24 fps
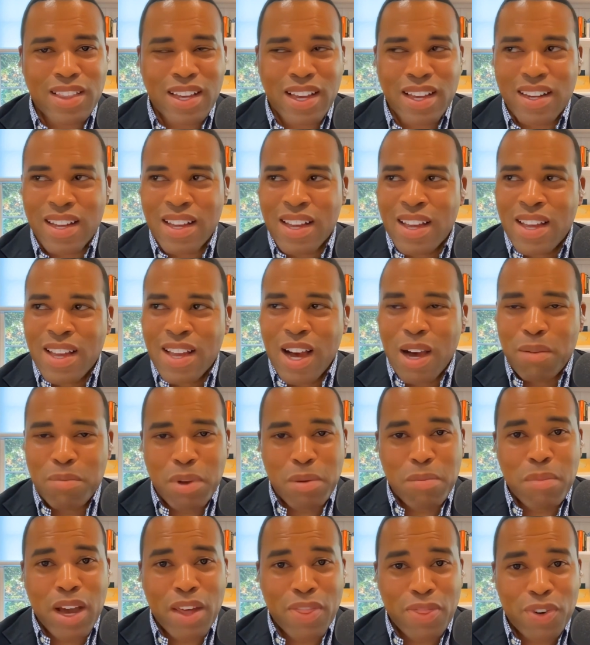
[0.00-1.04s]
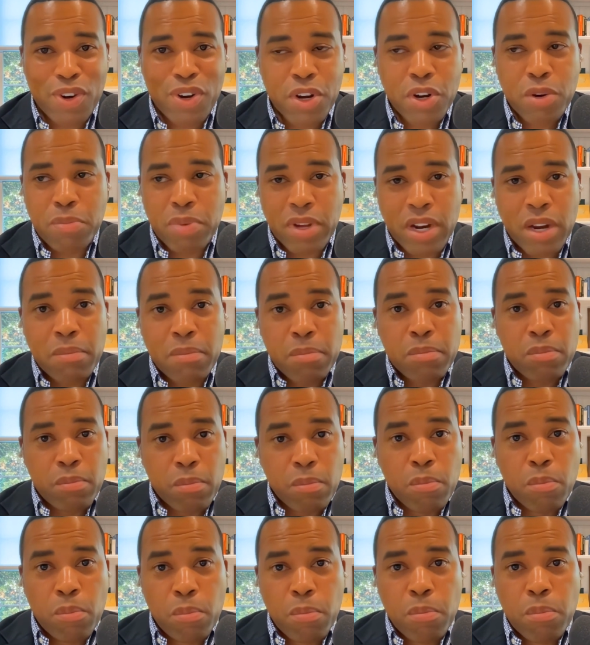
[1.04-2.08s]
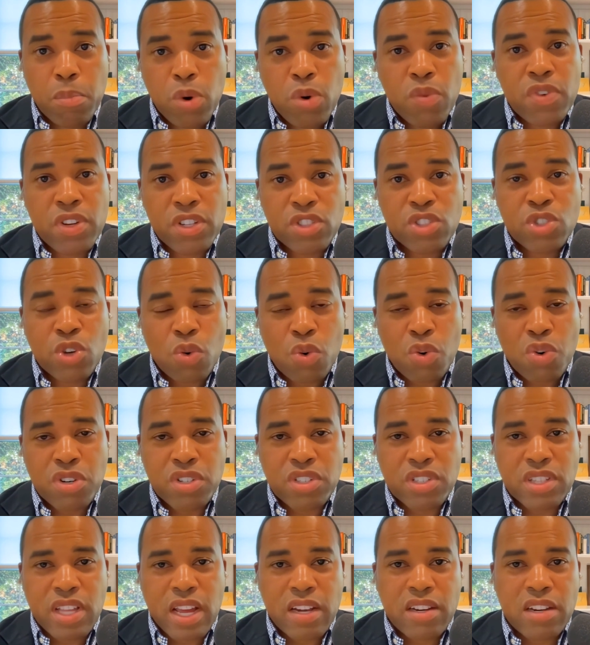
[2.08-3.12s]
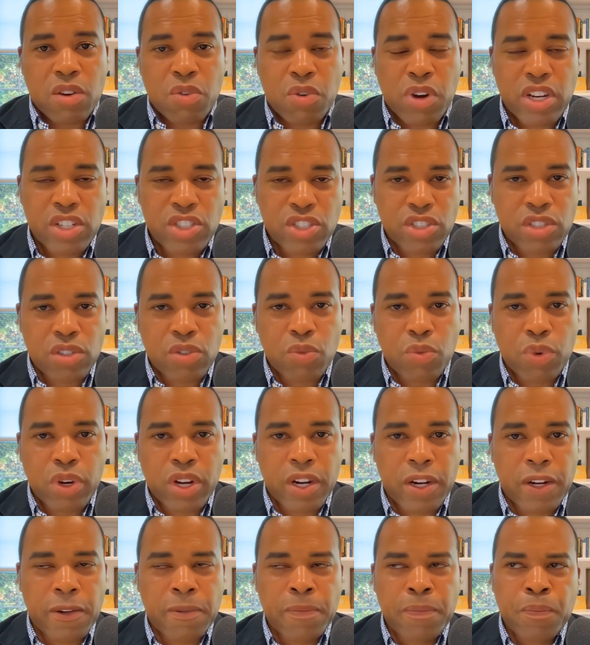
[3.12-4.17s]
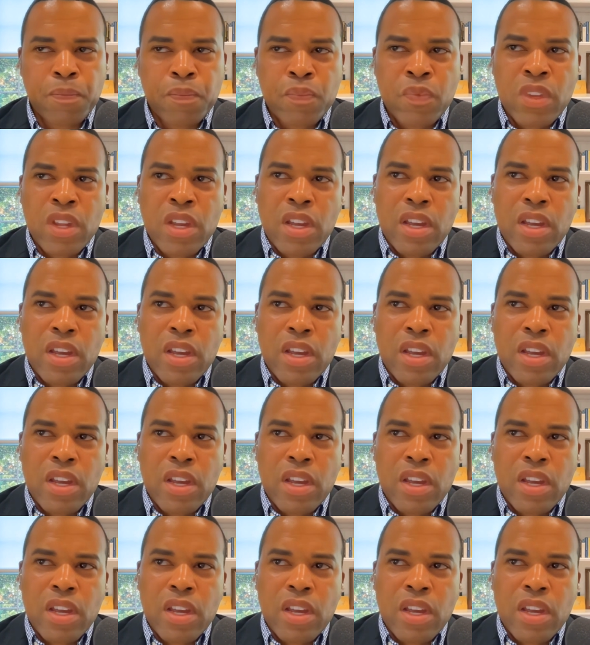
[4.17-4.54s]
to say that I'm in my third, but I'm moving towards that direction where